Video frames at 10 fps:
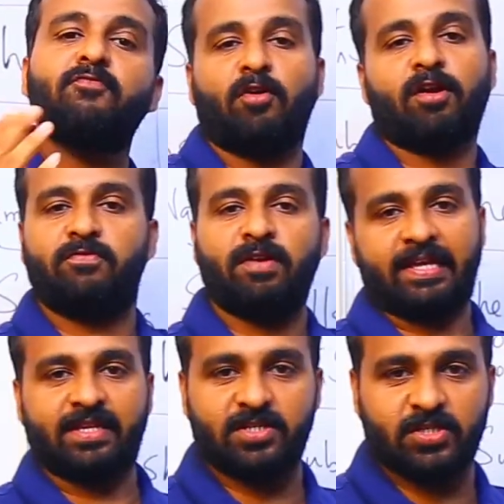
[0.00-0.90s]
4F,
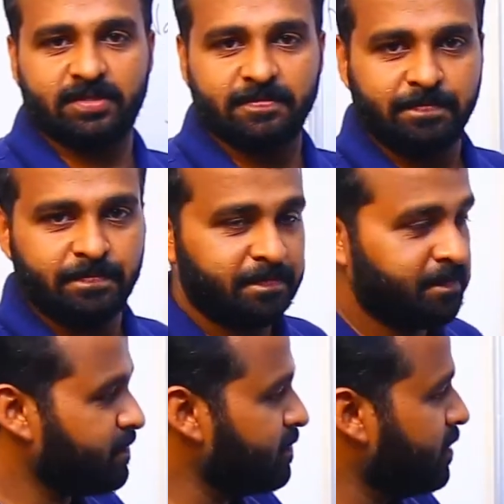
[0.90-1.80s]
like that.
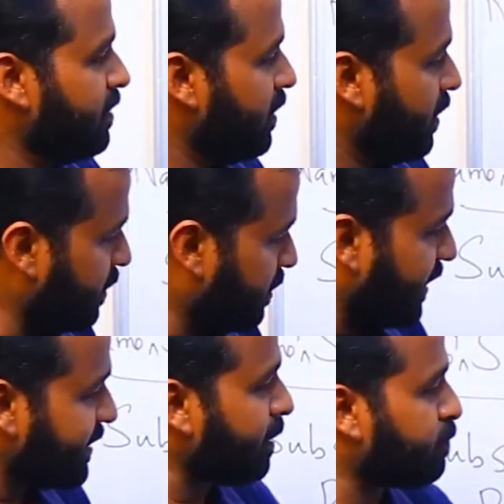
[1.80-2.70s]
In
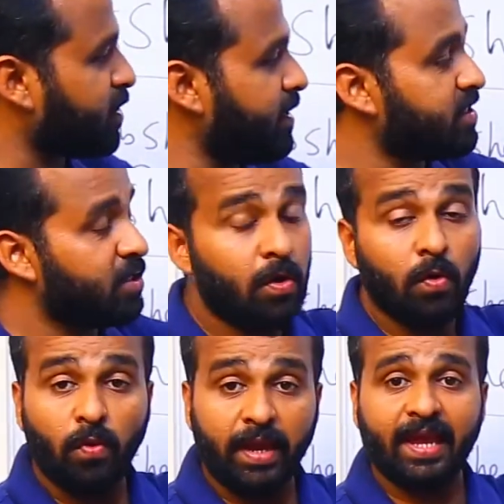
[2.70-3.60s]
these subshells,
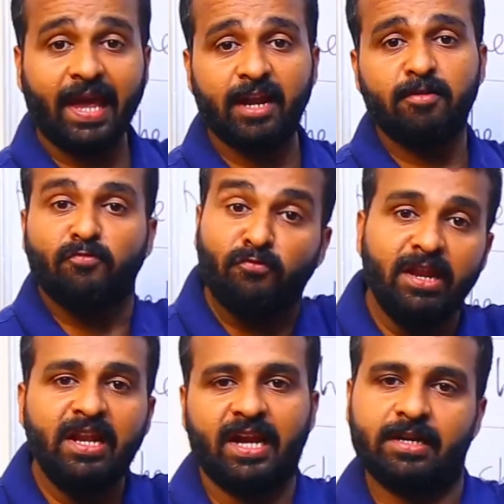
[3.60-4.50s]
we can
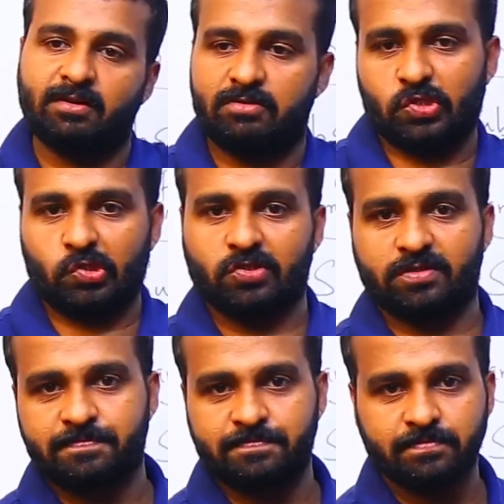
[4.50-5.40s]
fill
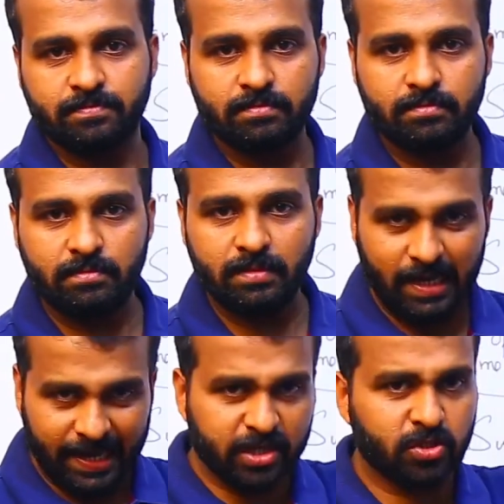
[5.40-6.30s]
electrons.
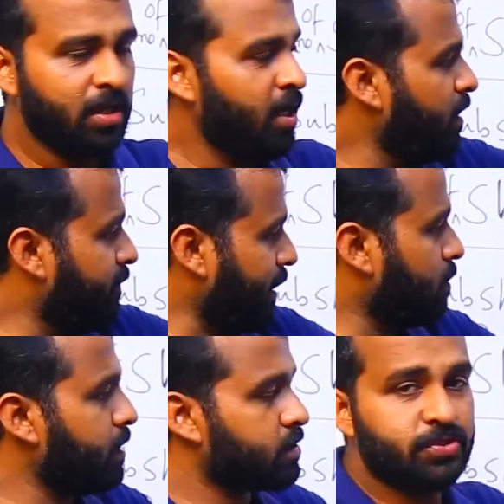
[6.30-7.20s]
Next, we are
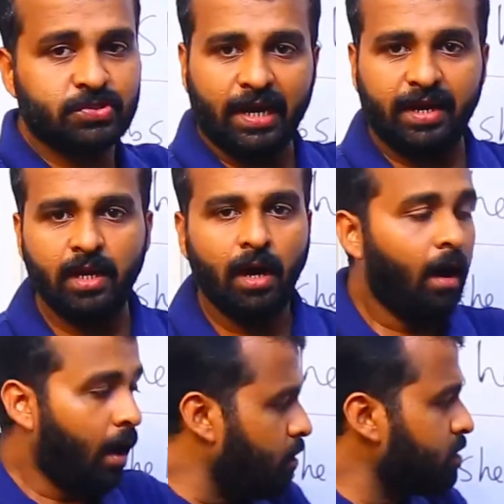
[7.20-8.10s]
going to study
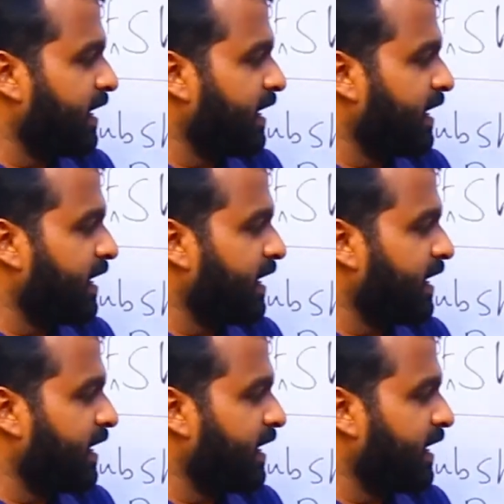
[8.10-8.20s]
how